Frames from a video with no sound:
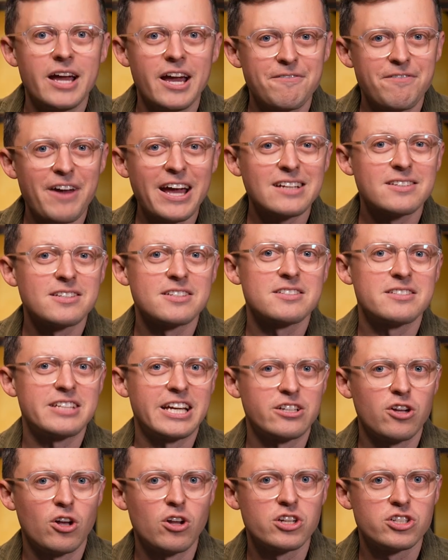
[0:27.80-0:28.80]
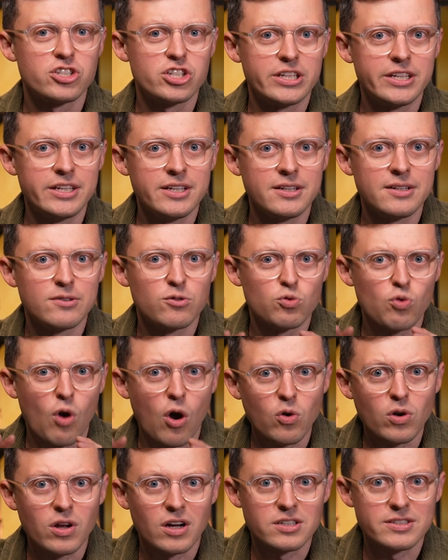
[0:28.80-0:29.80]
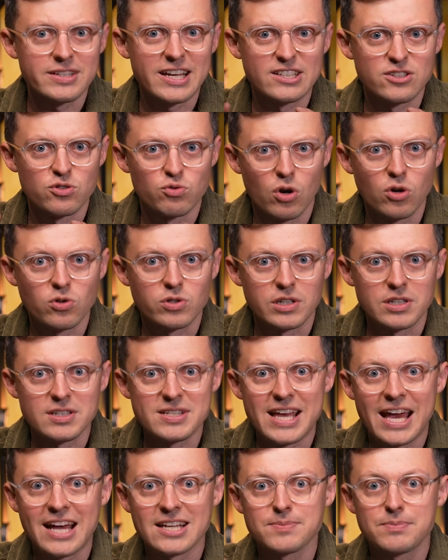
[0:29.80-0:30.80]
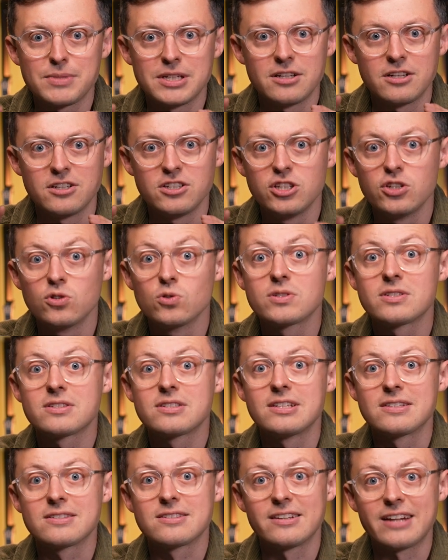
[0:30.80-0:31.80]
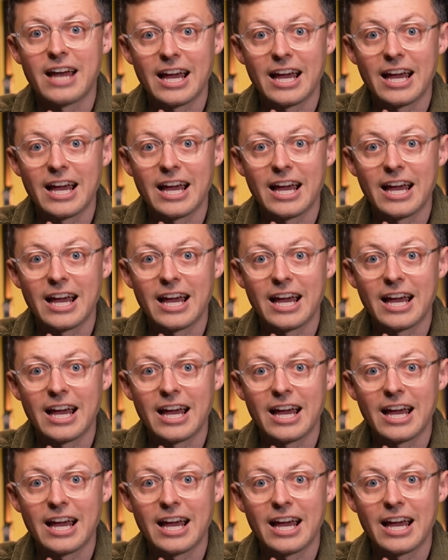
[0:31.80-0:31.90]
In fact, this technology, rollers as rotors, has been in use since the